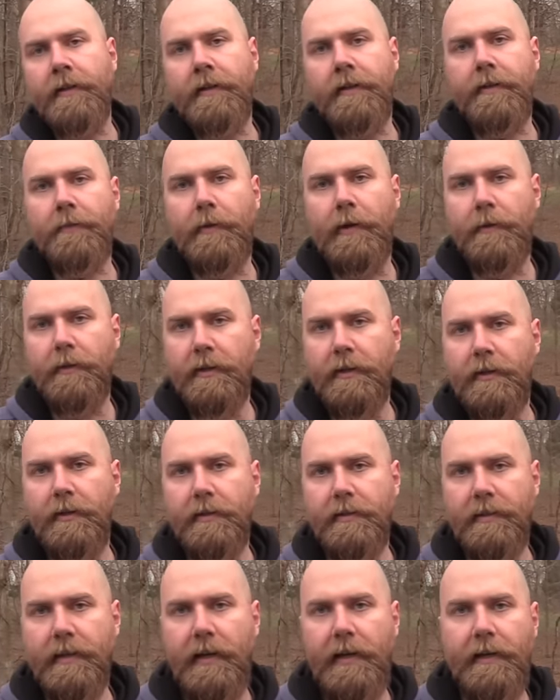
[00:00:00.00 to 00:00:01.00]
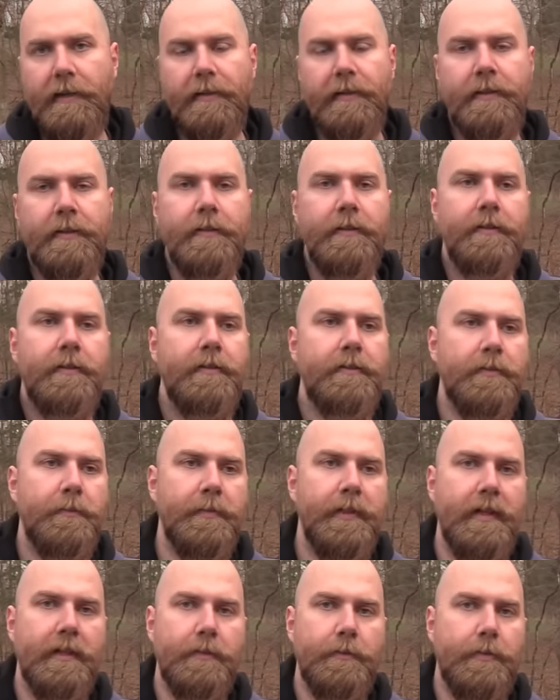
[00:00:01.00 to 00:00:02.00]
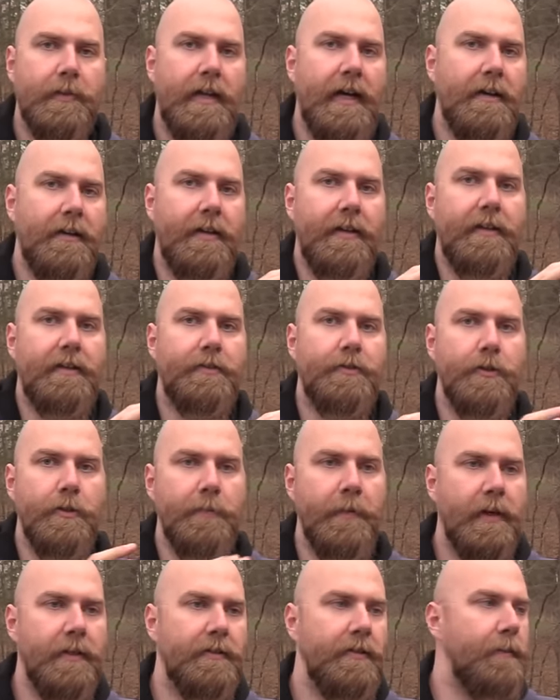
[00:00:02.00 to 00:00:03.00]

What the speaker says: and why we're calling it that, and some things without getting too much.